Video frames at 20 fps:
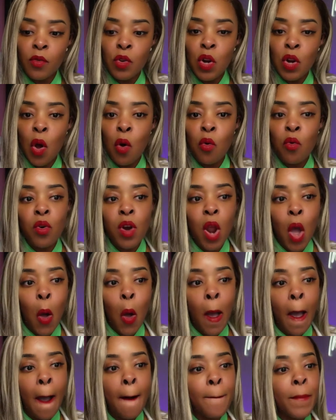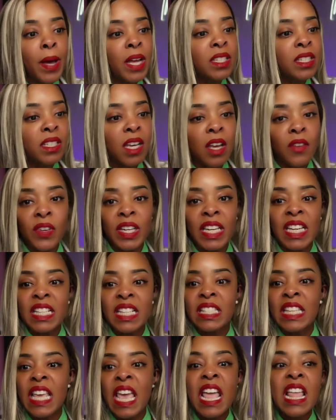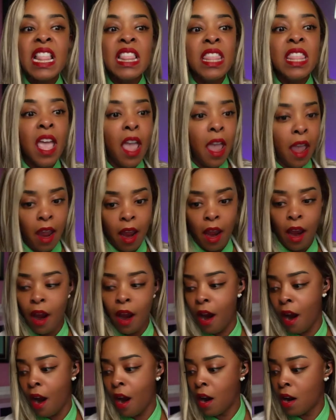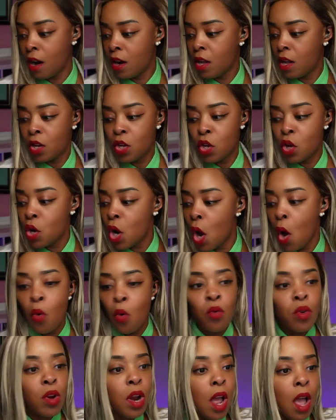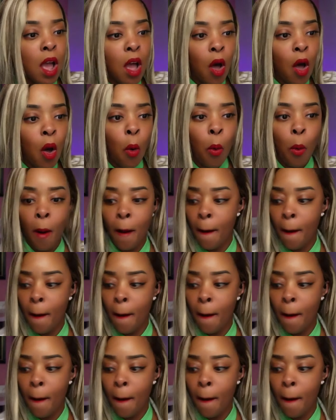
you don't know how much of it is in there. You don't know.